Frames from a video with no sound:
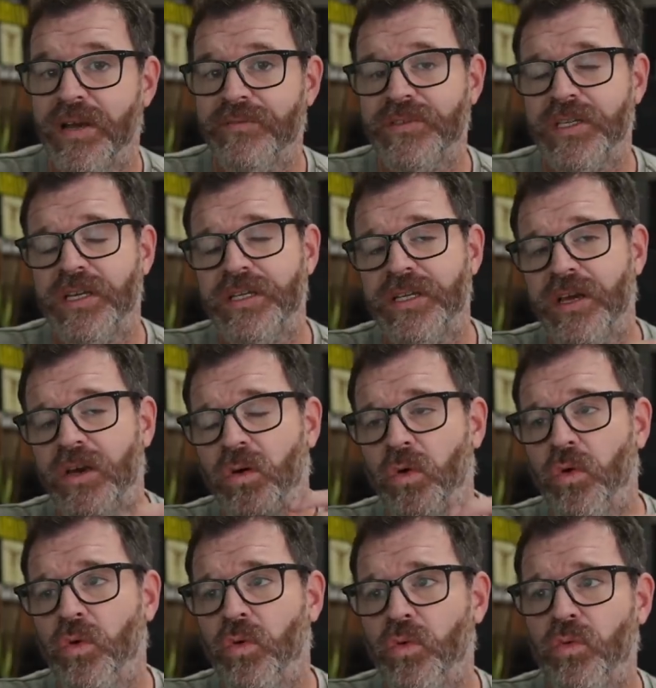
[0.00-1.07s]
I've done a
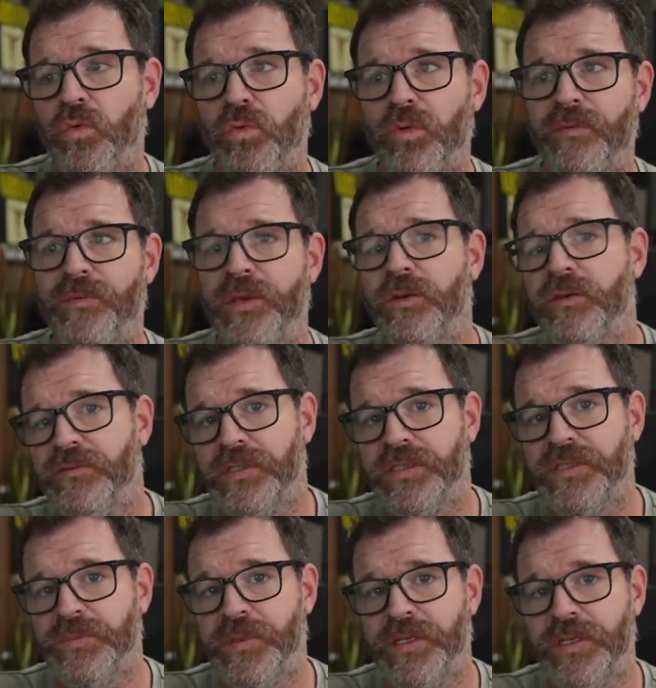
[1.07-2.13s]
whole review of this
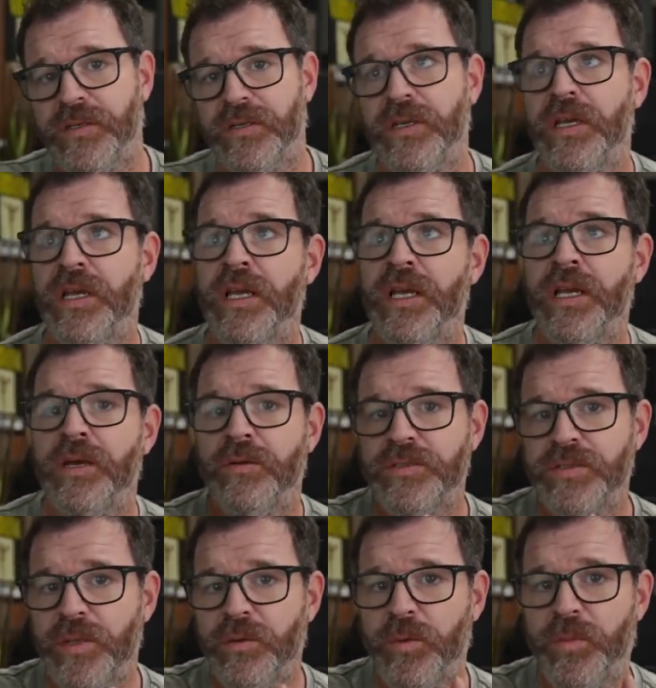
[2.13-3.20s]
speaker, which
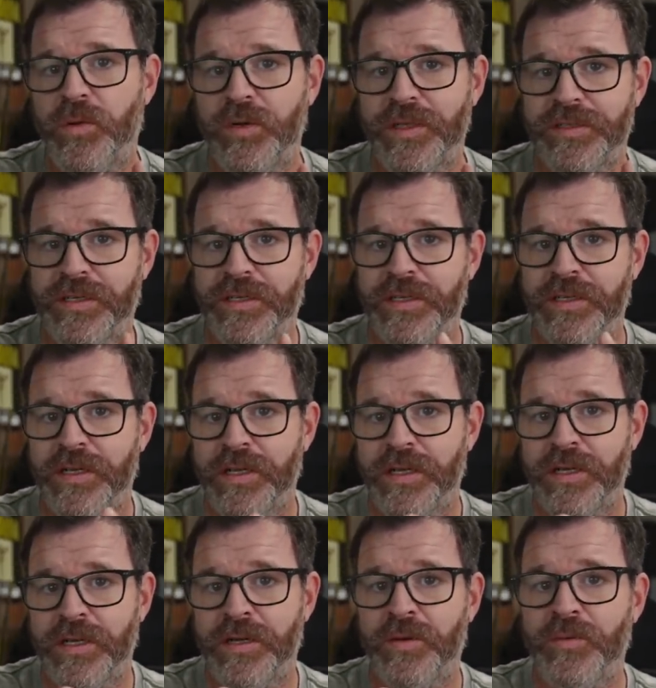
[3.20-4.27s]
I will put
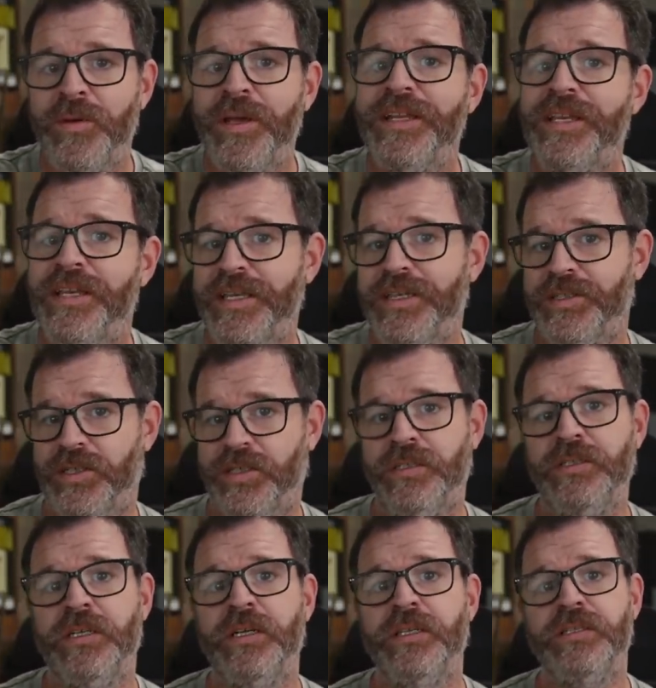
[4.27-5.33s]
right here
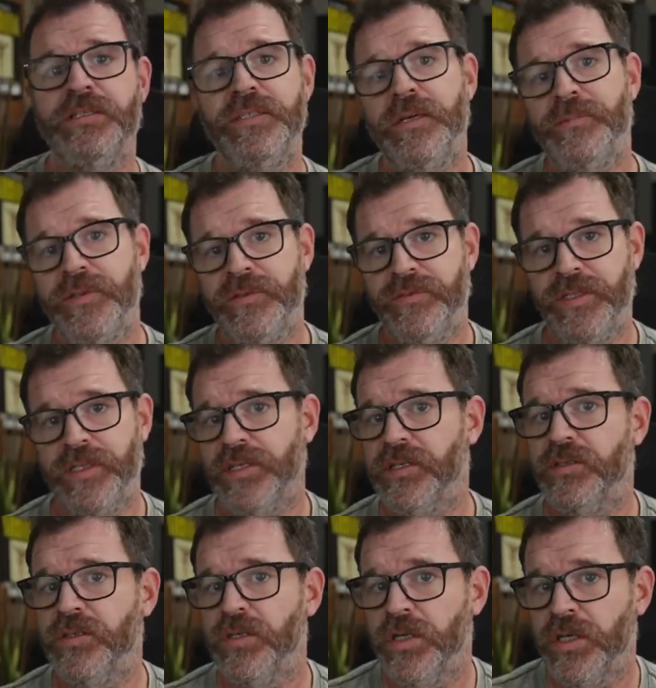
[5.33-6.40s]
at the top of the
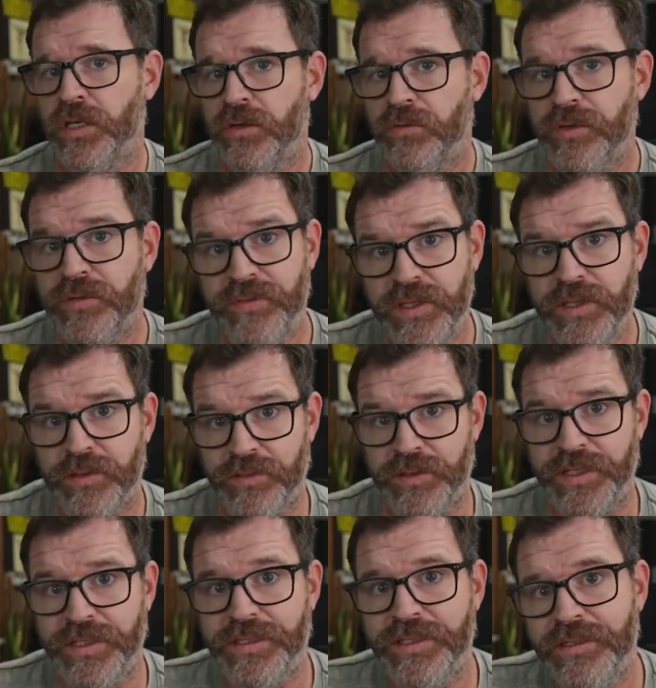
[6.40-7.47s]
video with a video
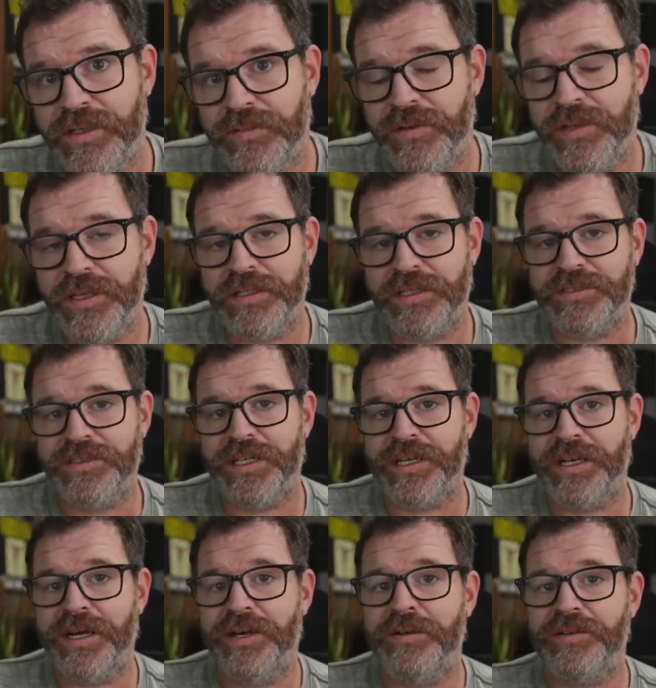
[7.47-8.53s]
link. If you'd like to check
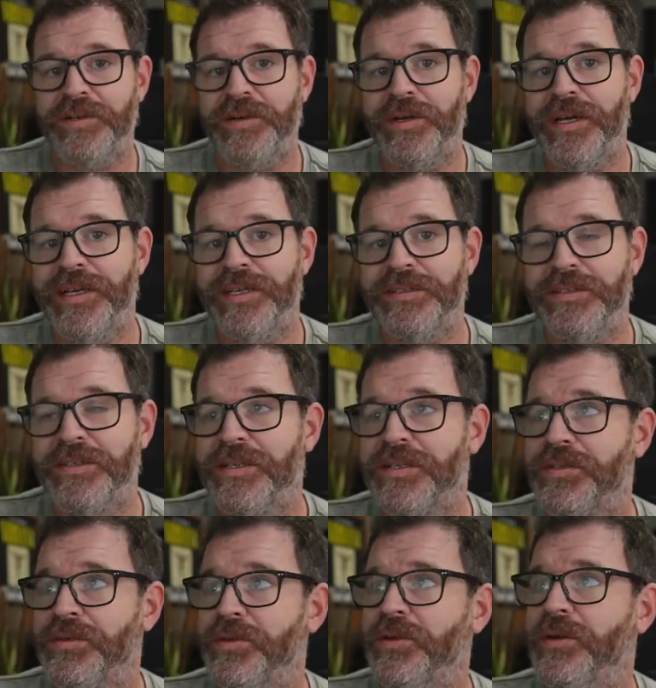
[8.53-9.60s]
it out, go ahead and
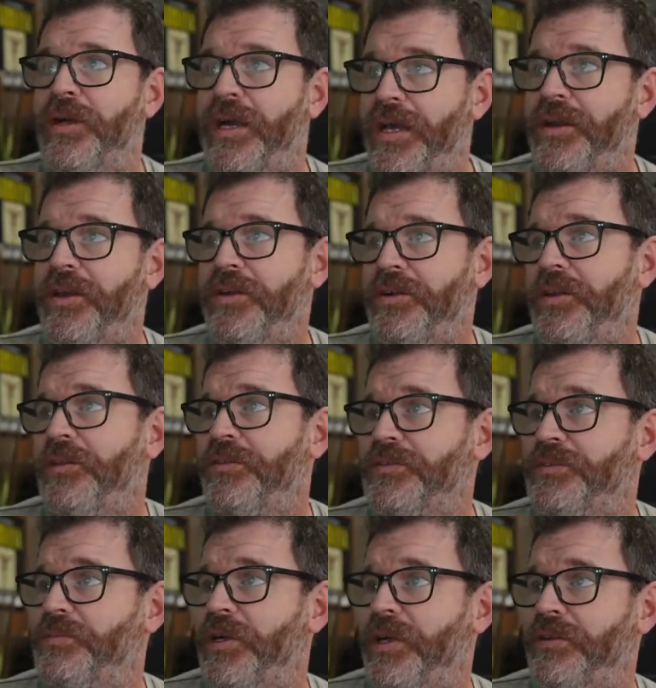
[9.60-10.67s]
click through. At $100
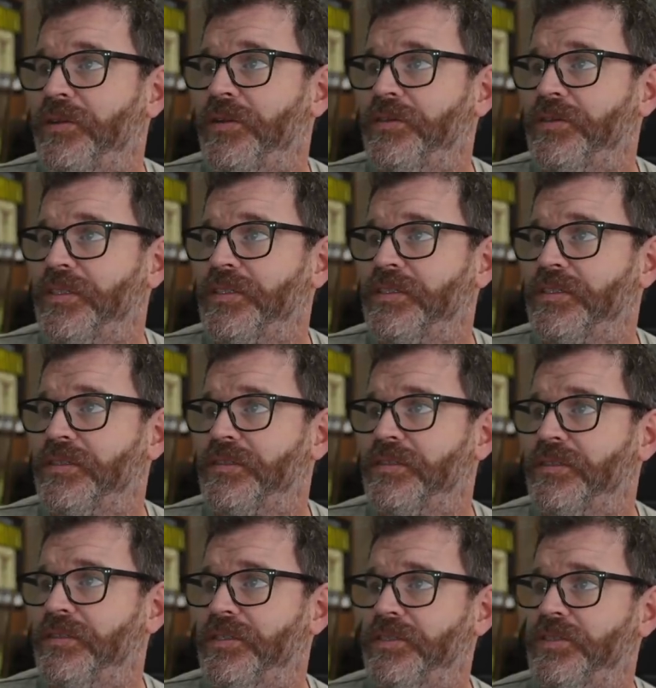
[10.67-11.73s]
a pair, though, this is
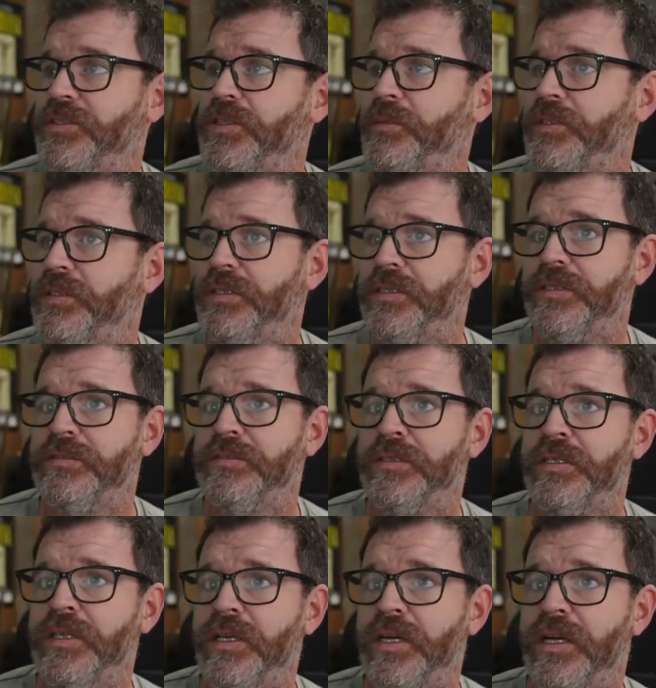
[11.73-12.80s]
legitimately
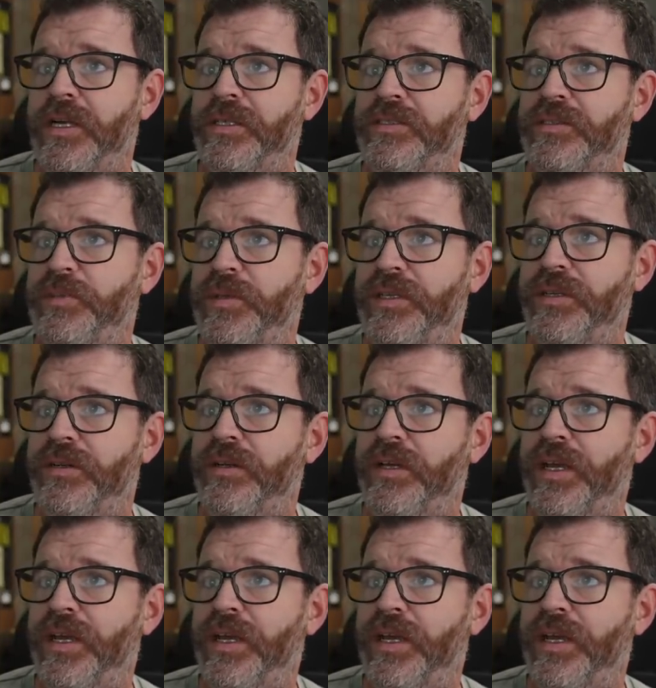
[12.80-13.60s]
a good speaker.